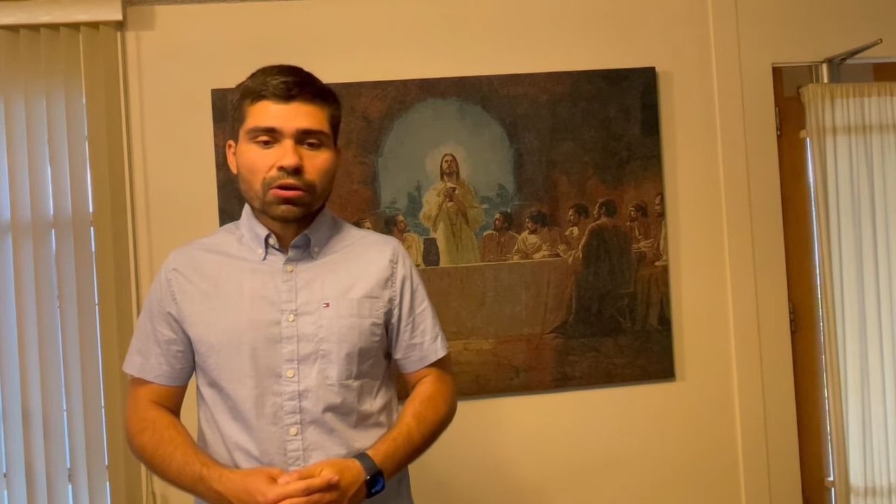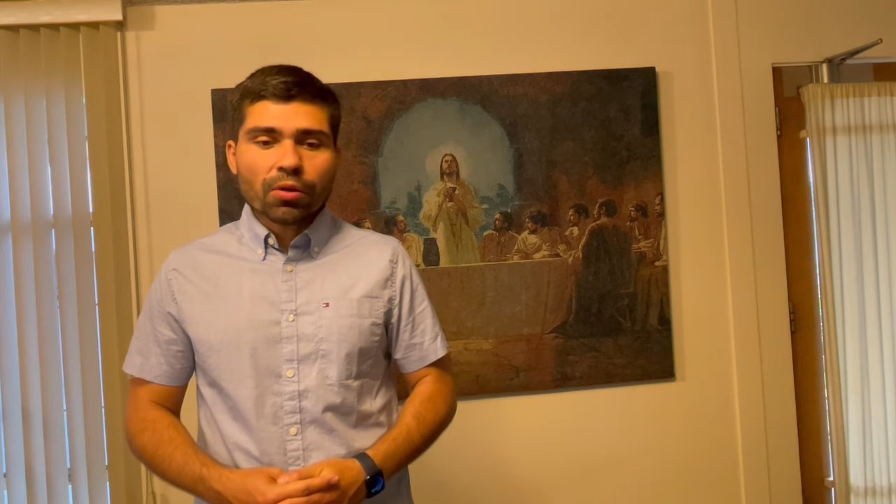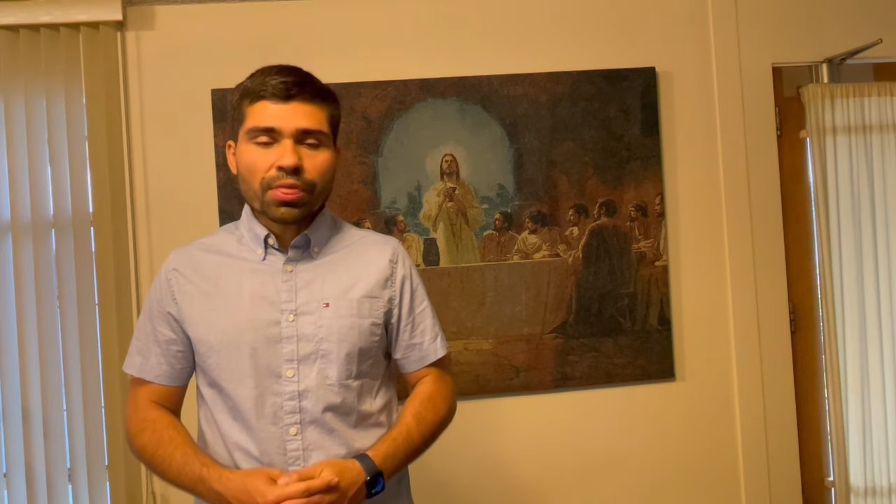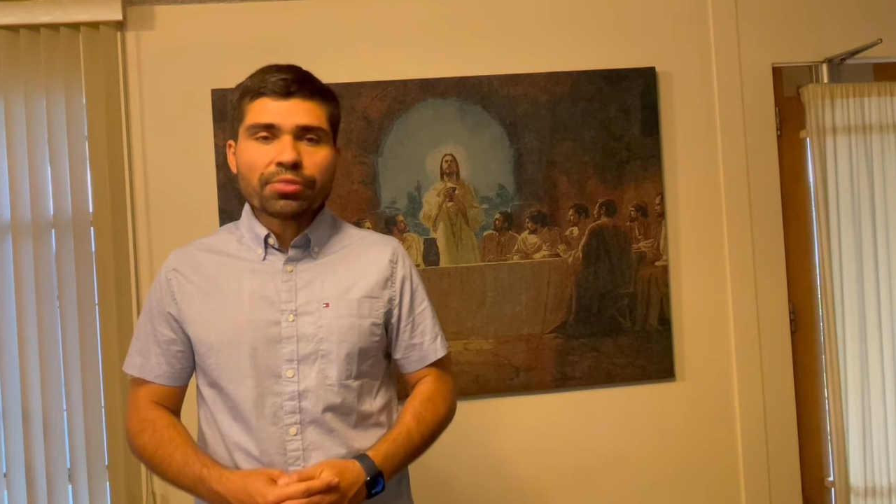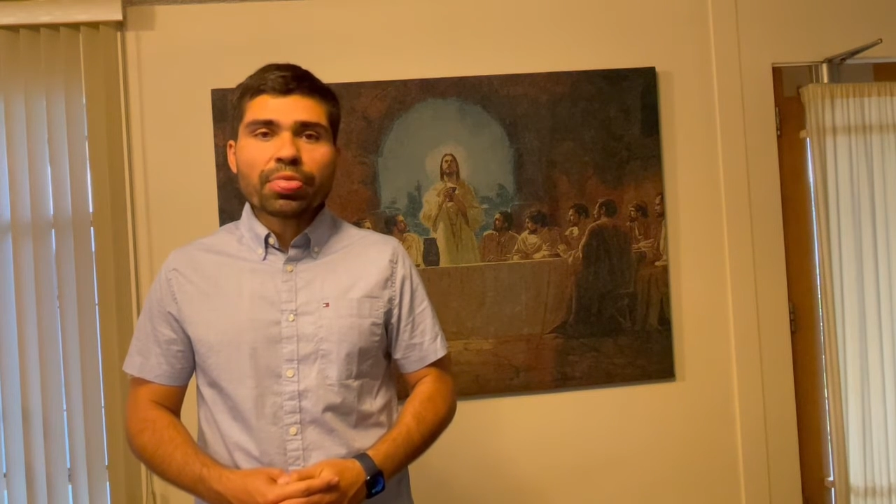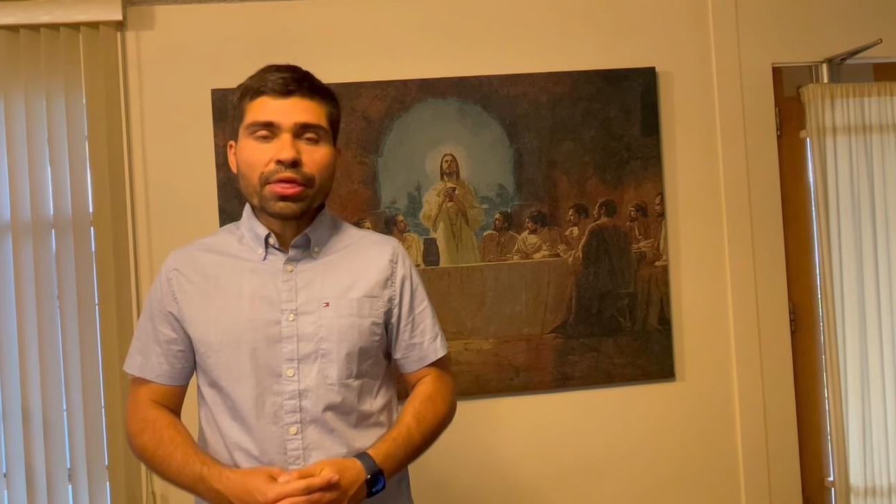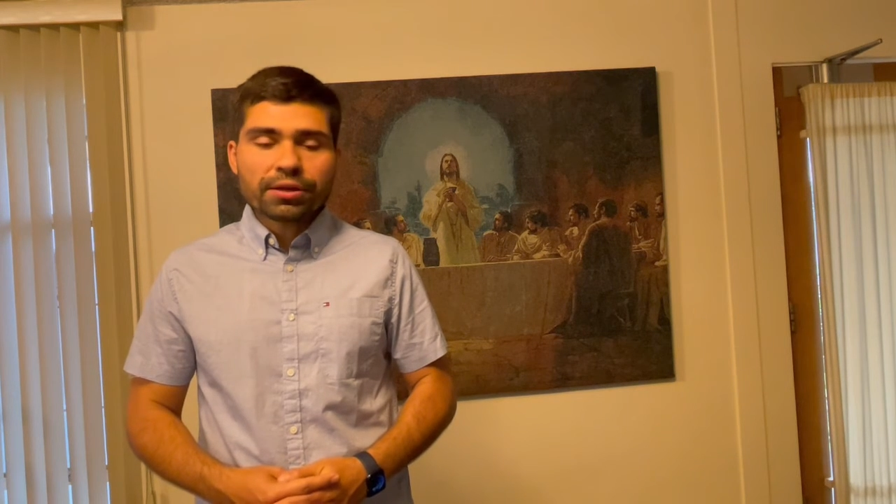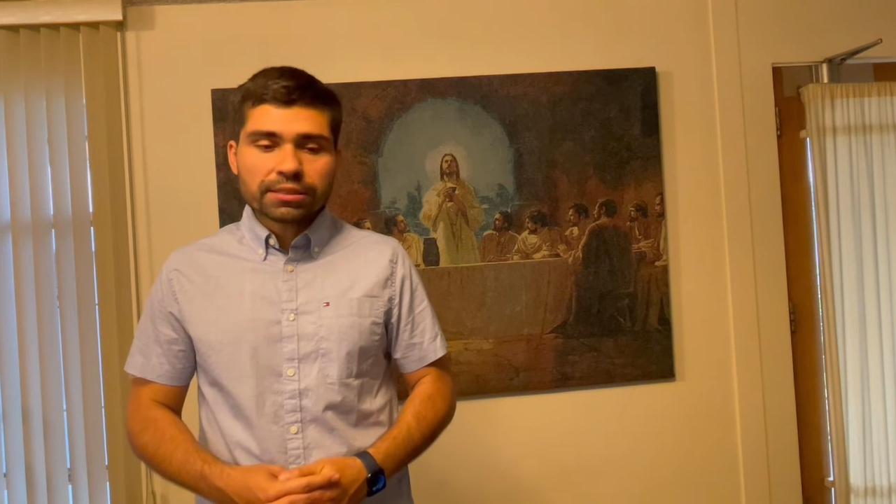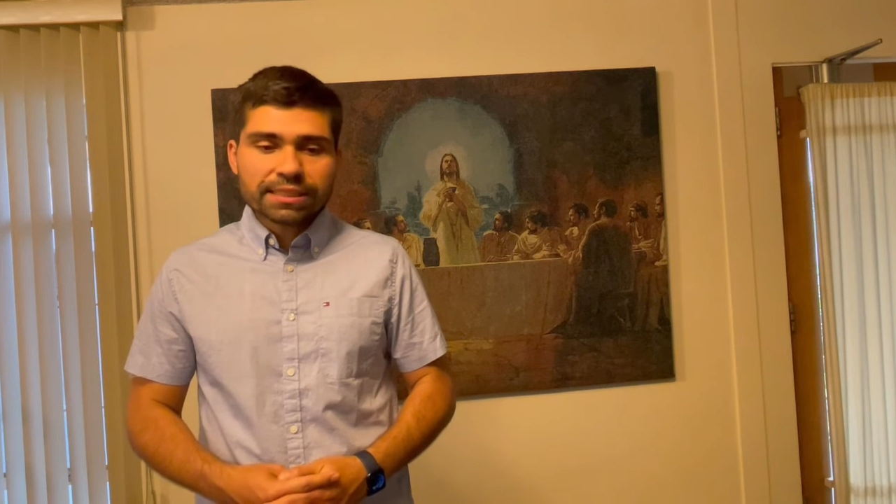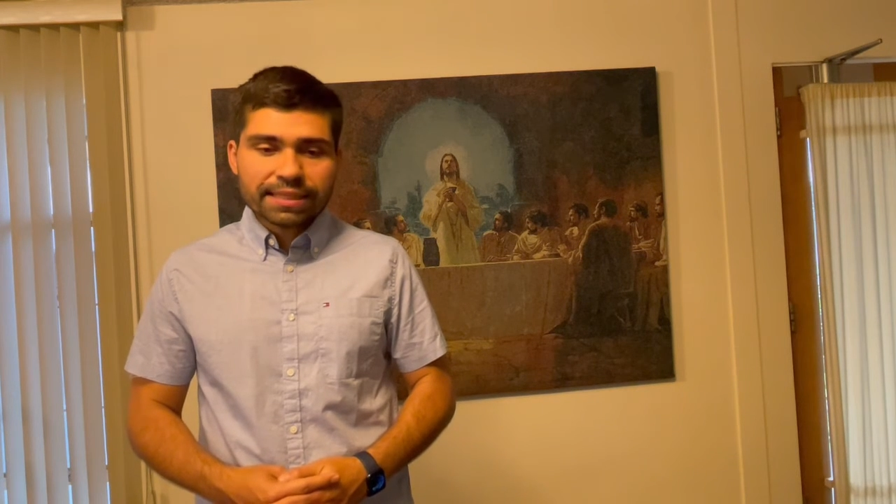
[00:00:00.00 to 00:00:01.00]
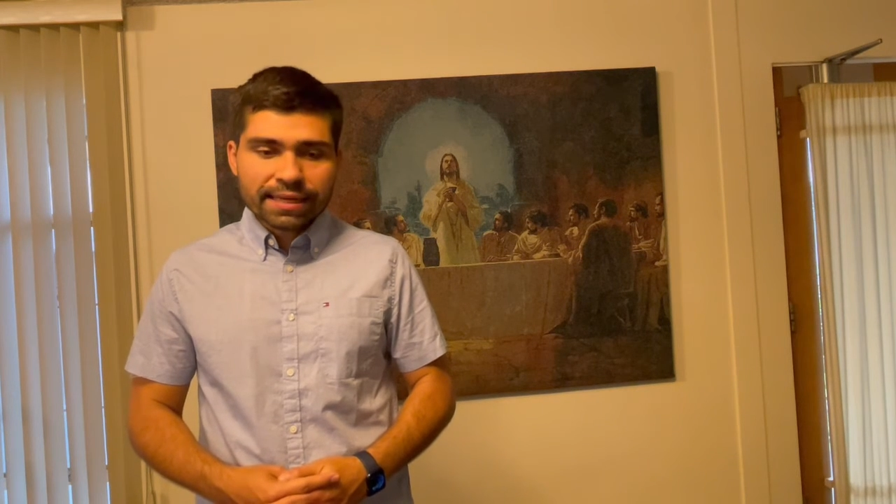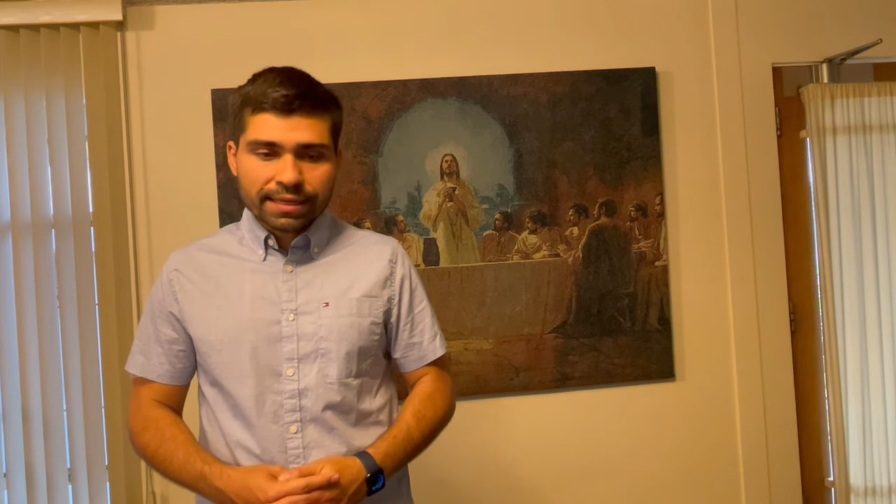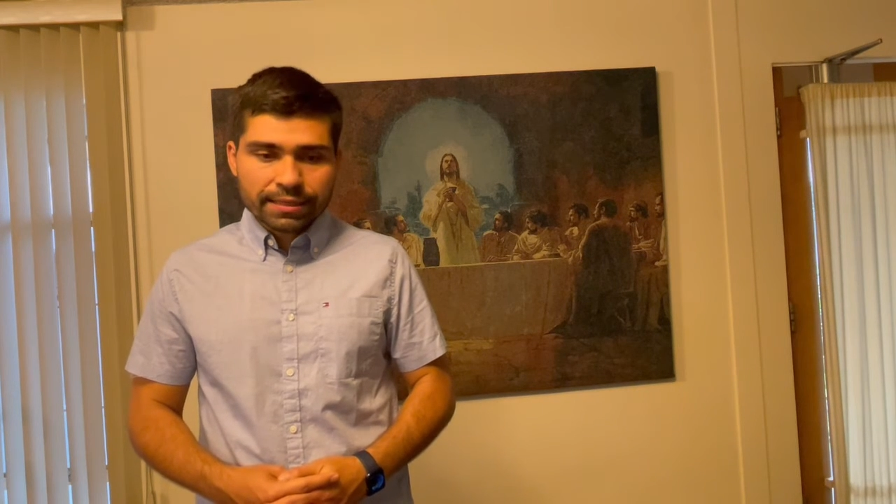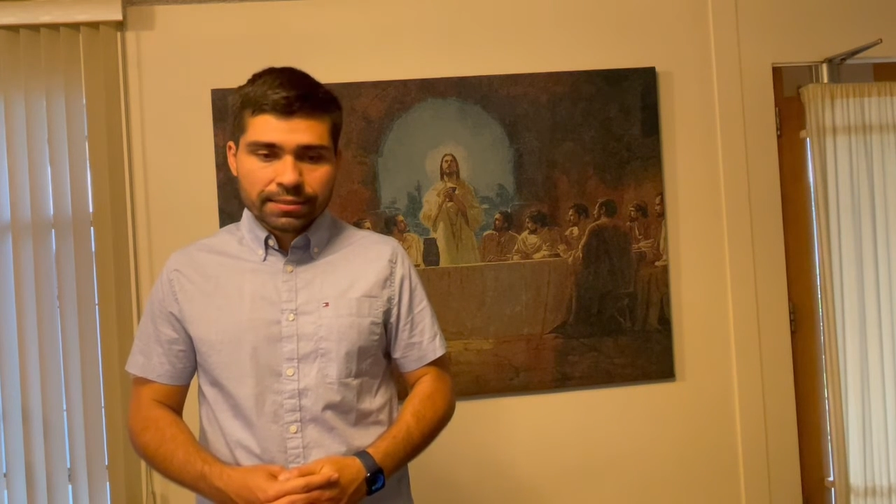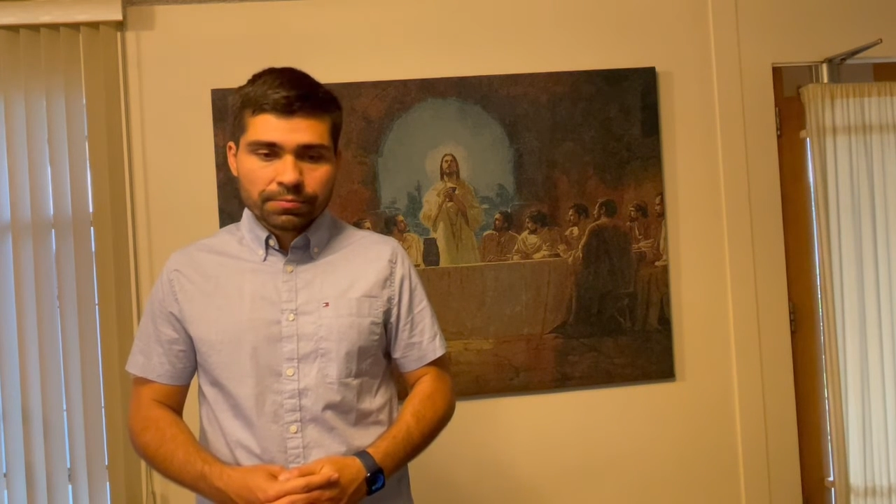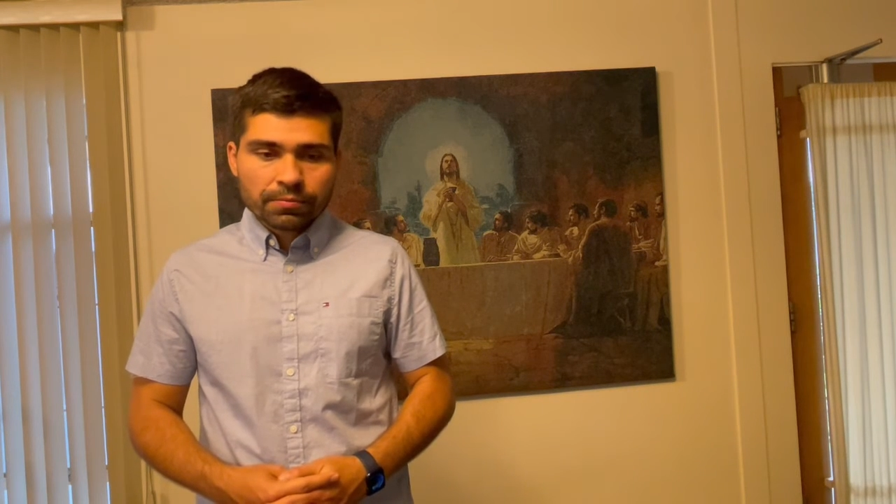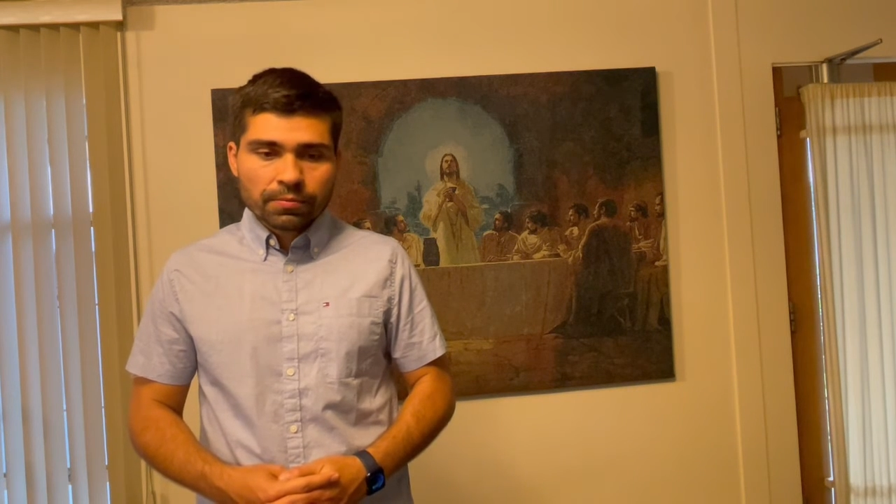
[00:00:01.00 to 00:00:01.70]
on the third day,